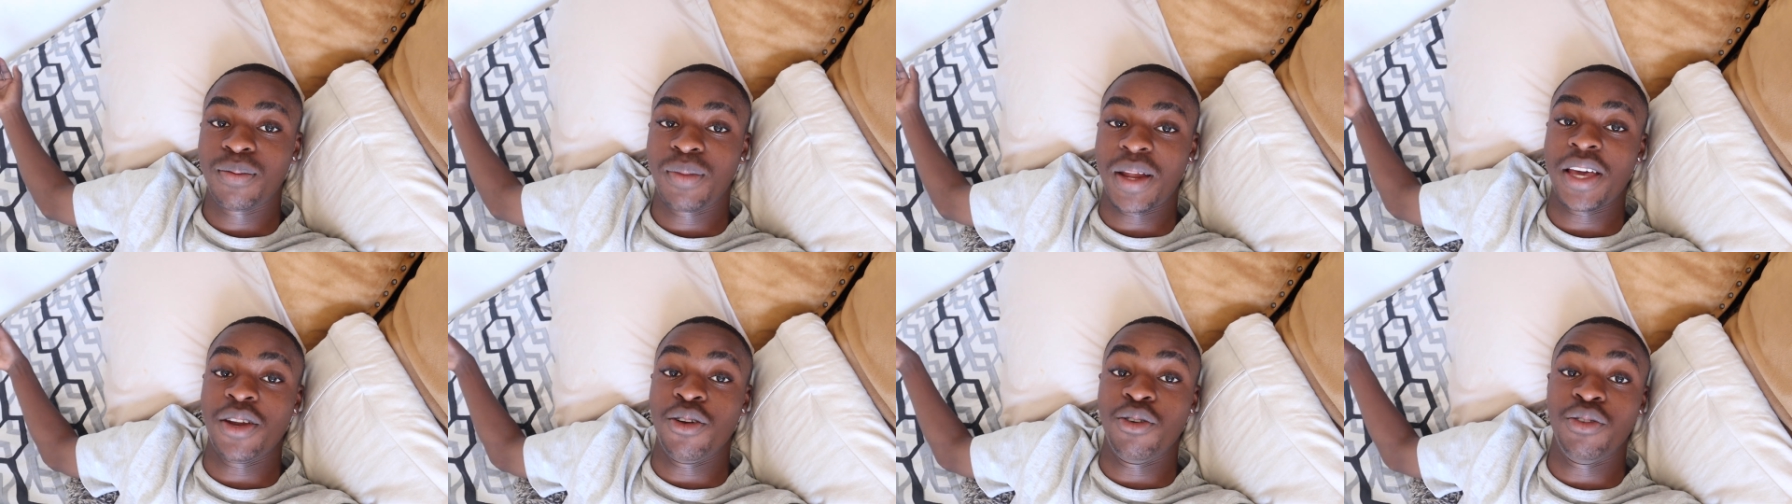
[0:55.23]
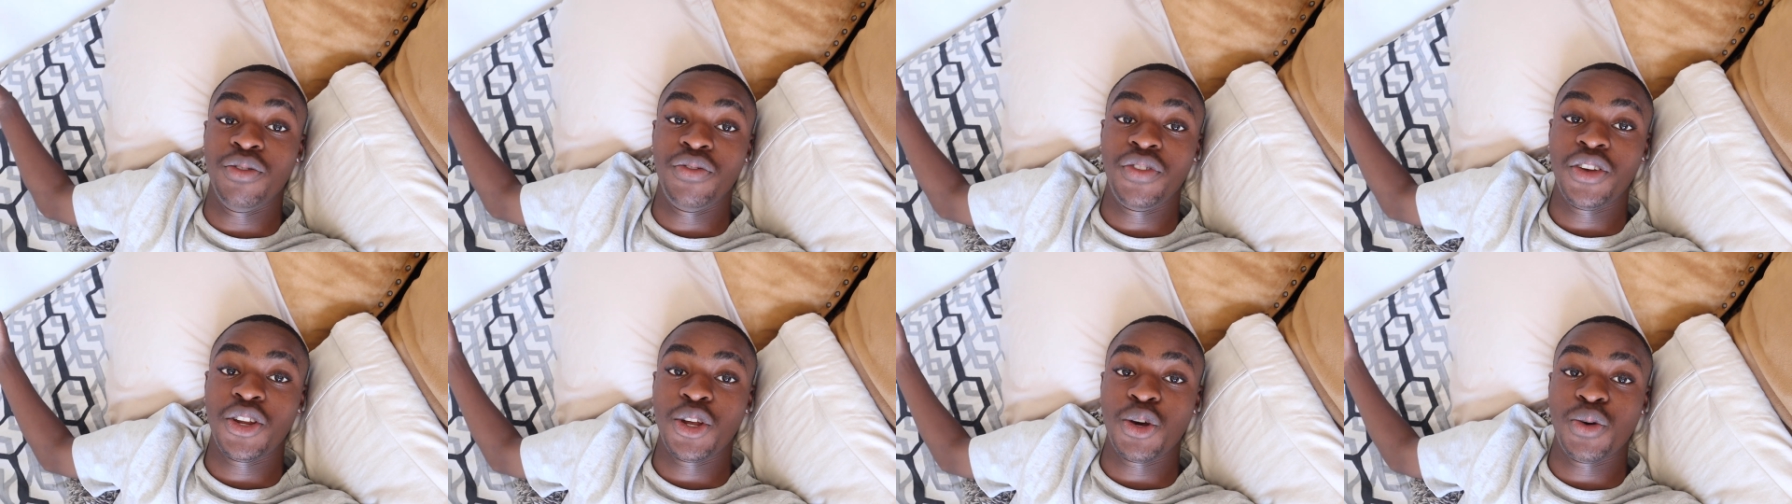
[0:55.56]

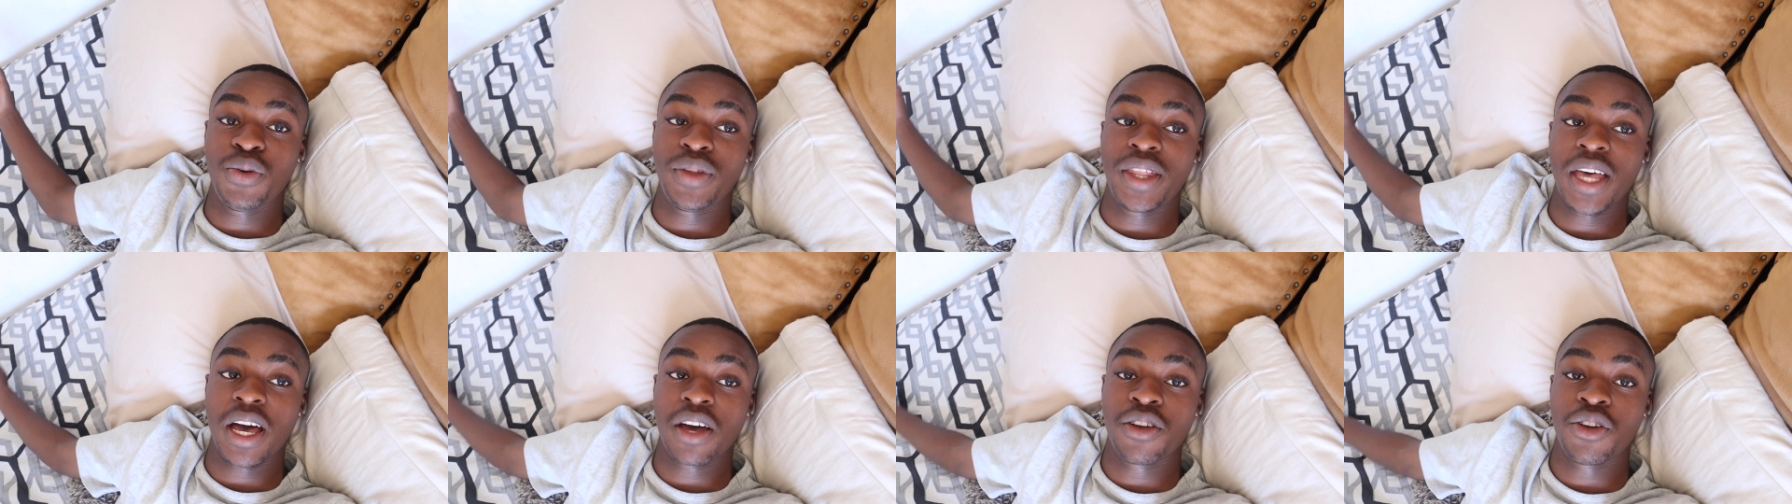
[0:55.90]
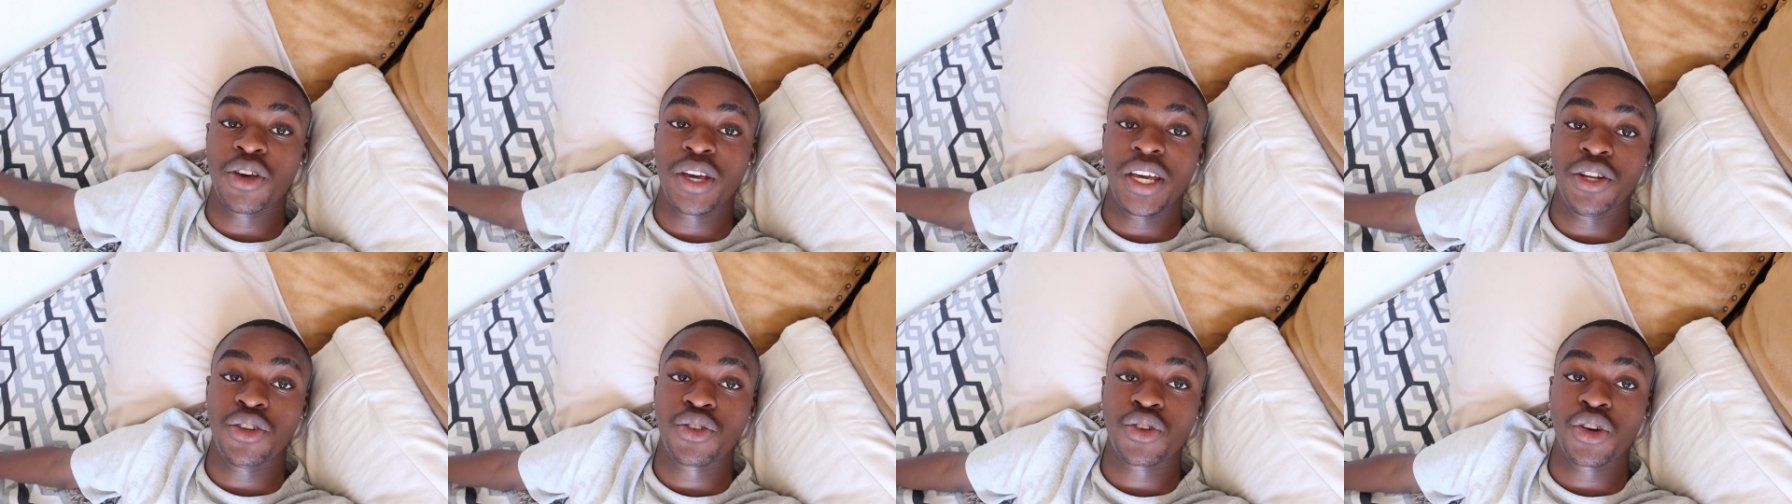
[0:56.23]
old video without
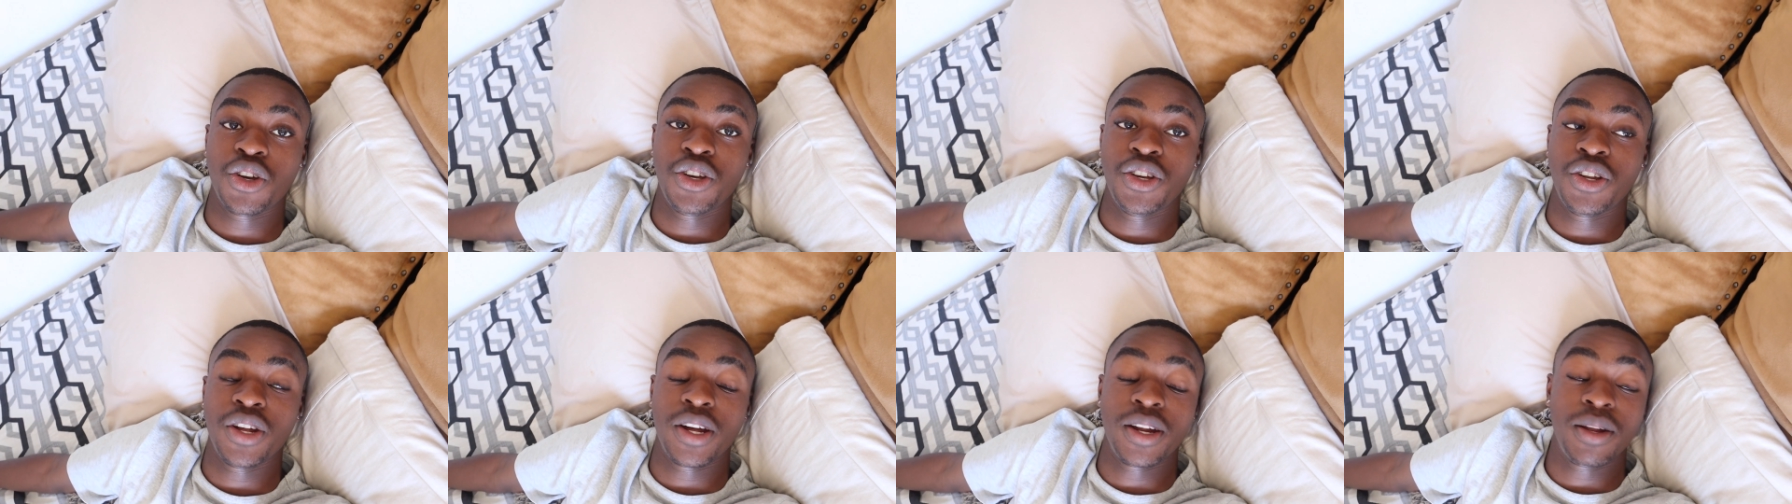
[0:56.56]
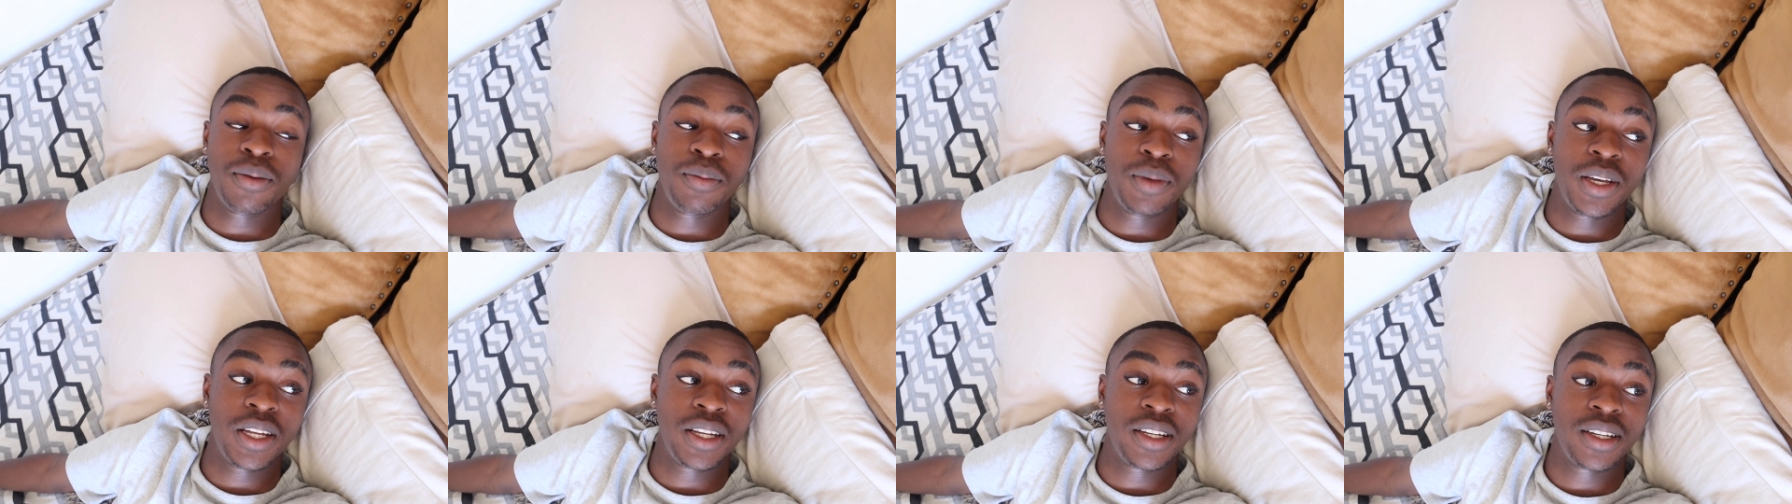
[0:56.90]
no intro, you know
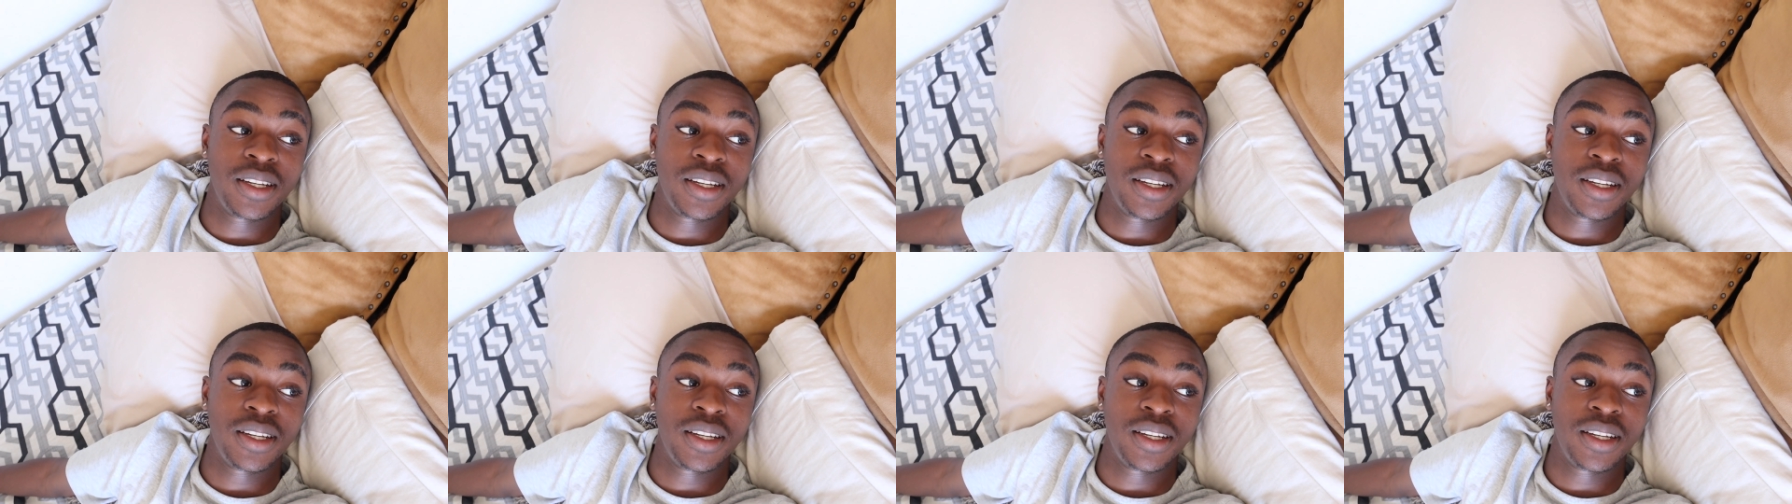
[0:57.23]
what I mean?